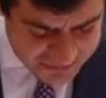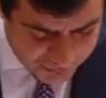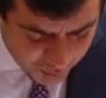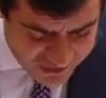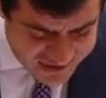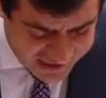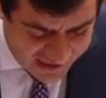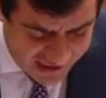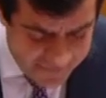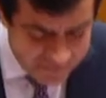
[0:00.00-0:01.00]
sports
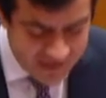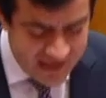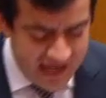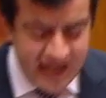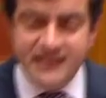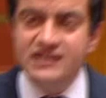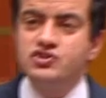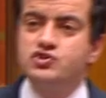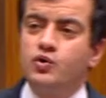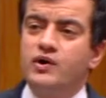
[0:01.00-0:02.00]
car, and
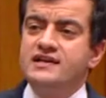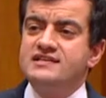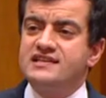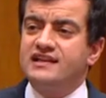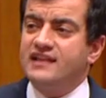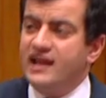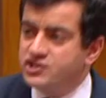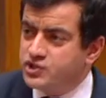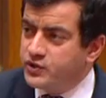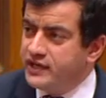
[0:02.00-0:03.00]
enjoys the
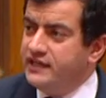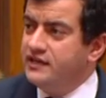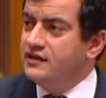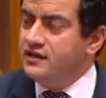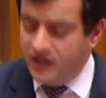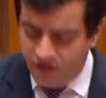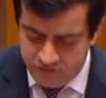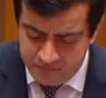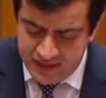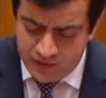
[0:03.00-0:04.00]
luxury
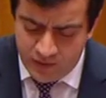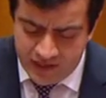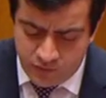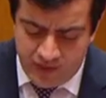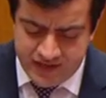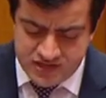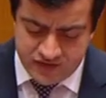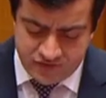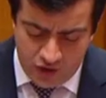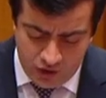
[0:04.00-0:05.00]
of midweek rounds
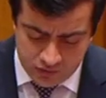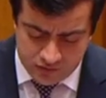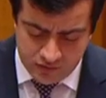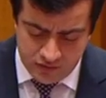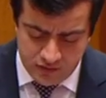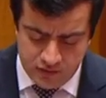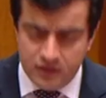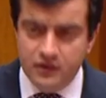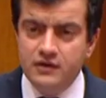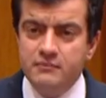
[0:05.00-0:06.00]
of gold.
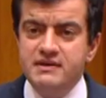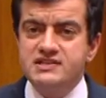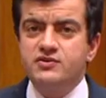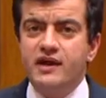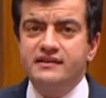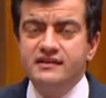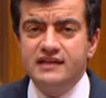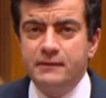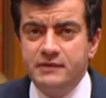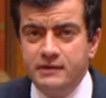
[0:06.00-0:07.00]
Mr. Acting
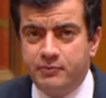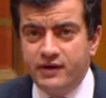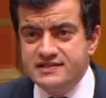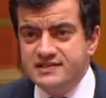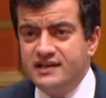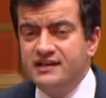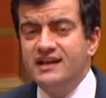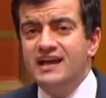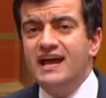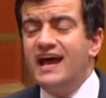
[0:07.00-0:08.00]
Deputy President,
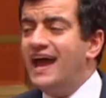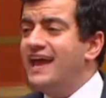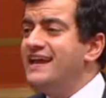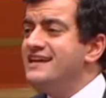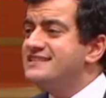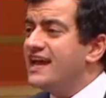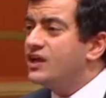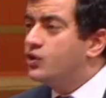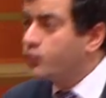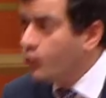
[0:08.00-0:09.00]
he is
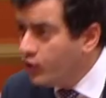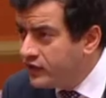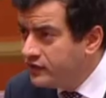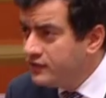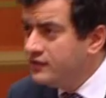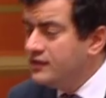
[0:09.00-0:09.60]
a crook,